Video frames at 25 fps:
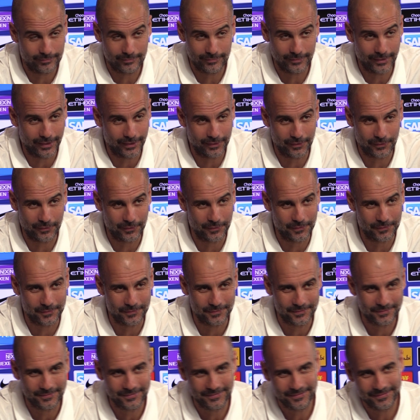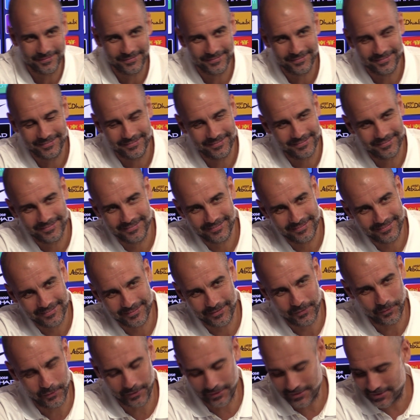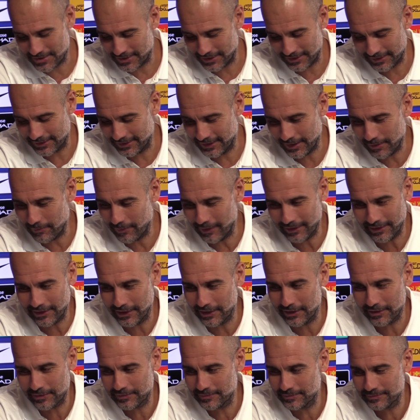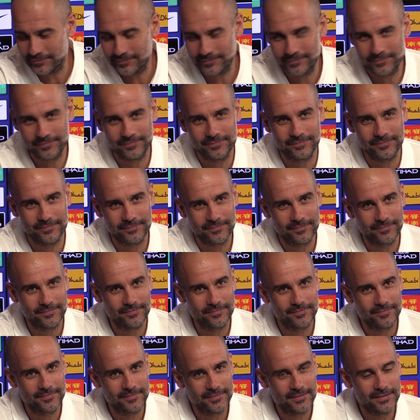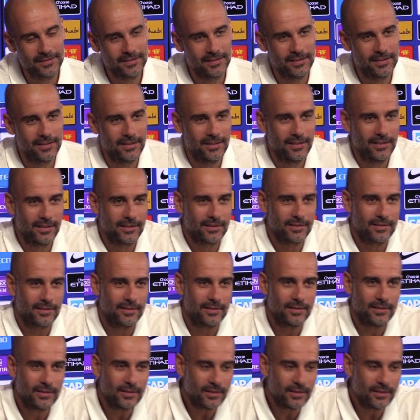I don't know. We'll see day by day. Has it been scanned? What's happened with Kevin?